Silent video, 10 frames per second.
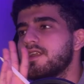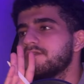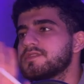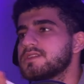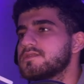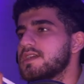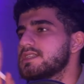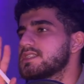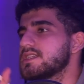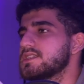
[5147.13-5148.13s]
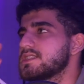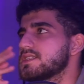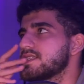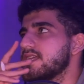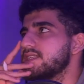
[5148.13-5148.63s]
of the directions
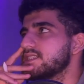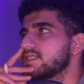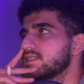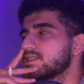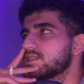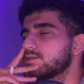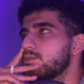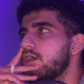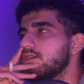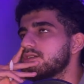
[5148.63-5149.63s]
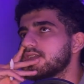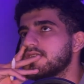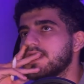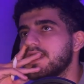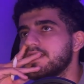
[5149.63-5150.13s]
that is smaller
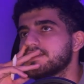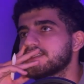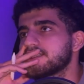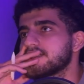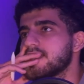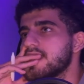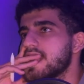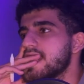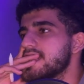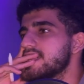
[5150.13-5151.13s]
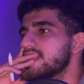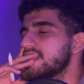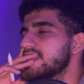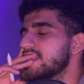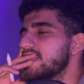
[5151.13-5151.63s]
than x.
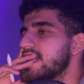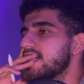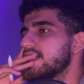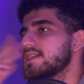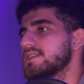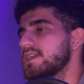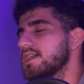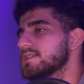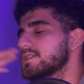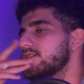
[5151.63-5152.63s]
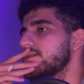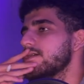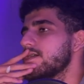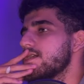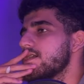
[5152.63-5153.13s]

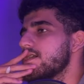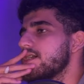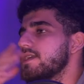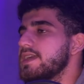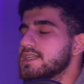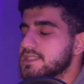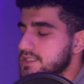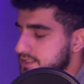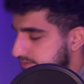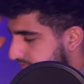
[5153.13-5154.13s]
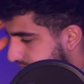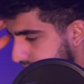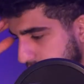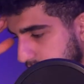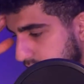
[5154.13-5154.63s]
So yes,
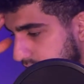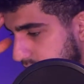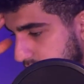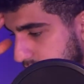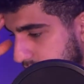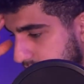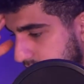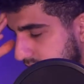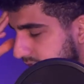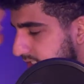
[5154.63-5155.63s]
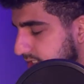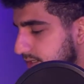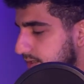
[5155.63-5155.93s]
it is easy.